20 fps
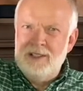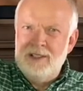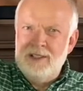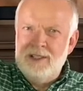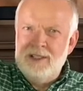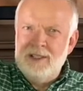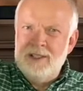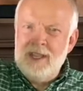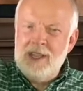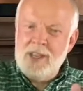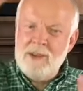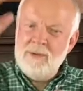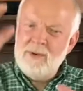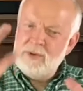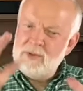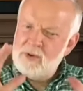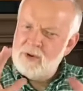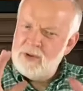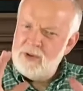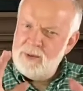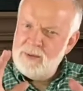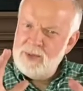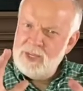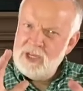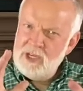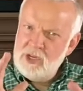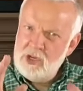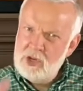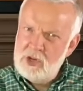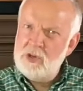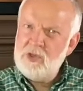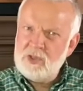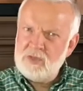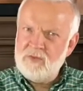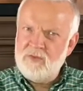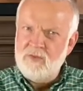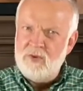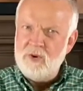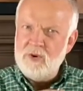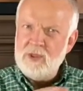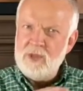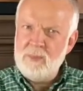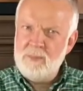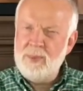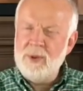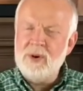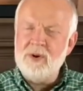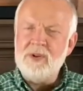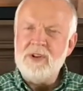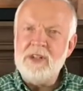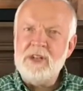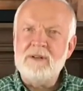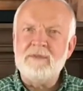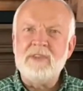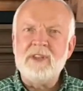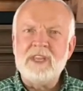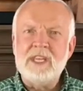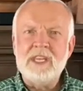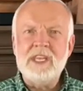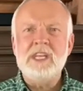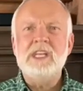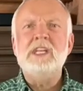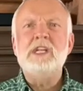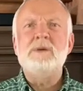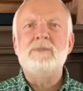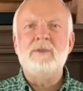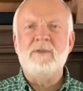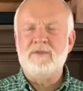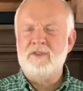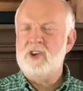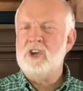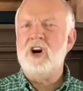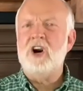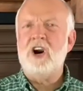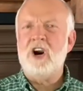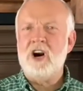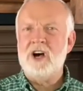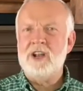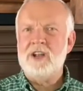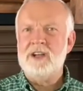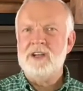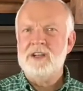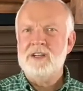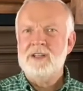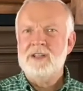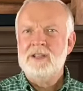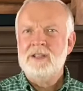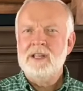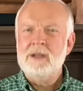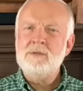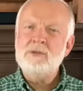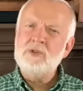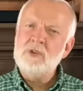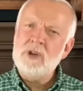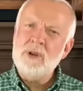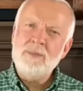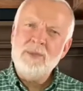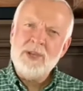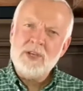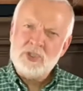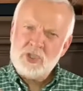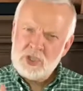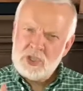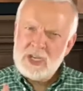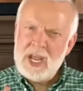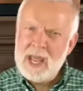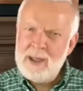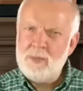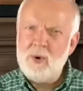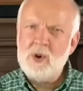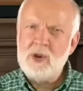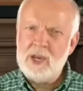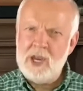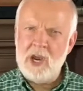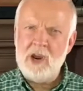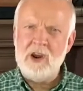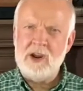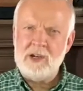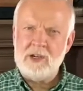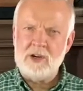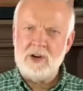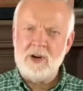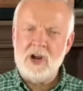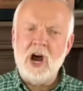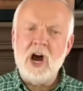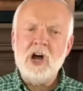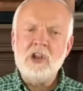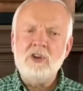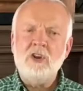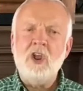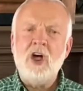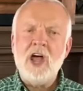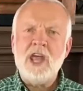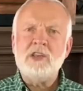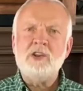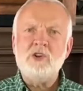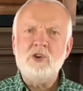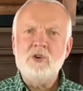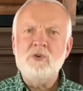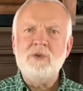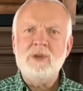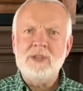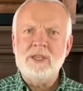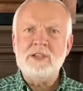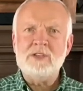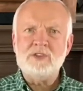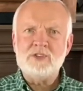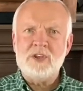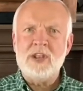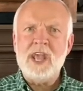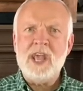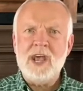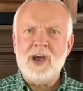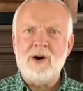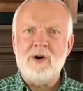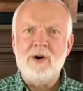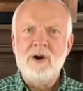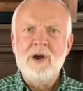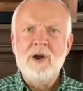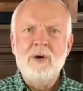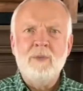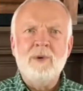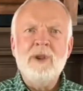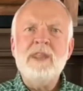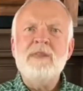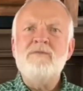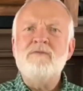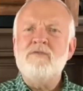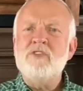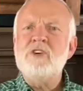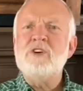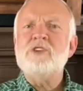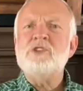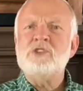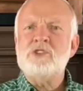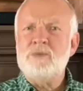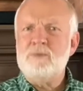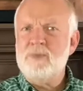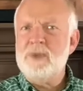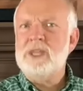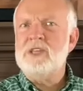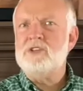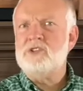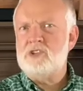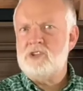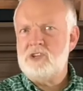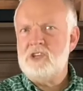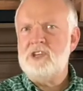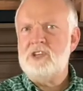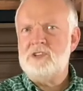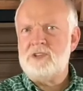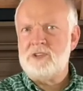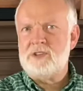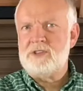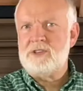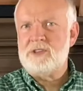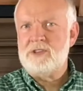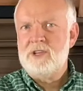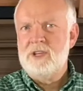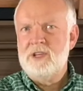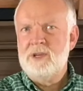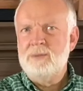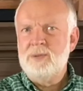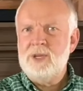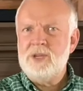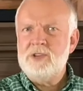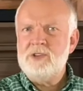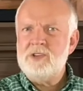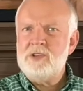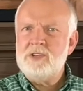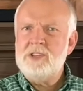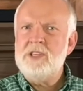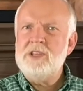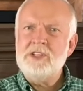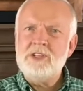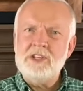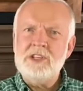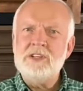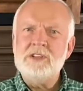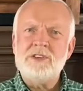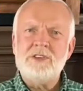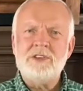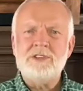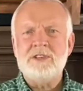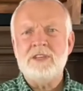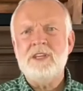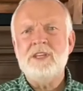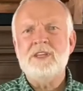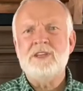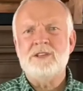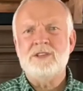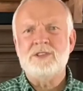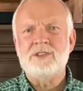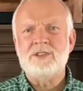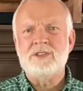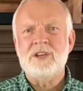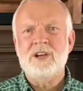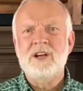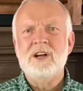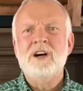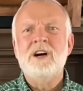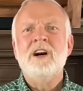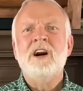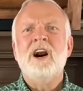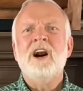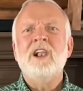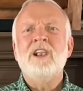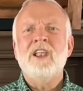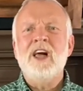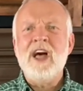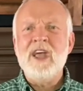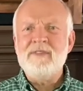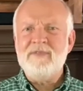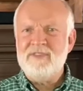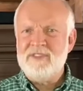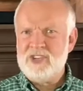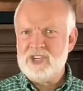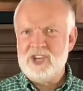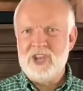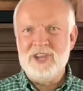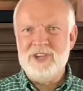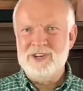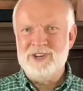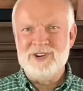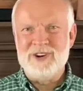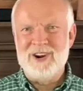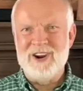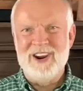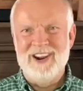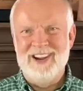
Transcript: that he was going to be useful in the building of the kingdom of God. He was going to be a stable character, unlike who he is now when he first meets Jesus. Because you see, Jesus is a life changer.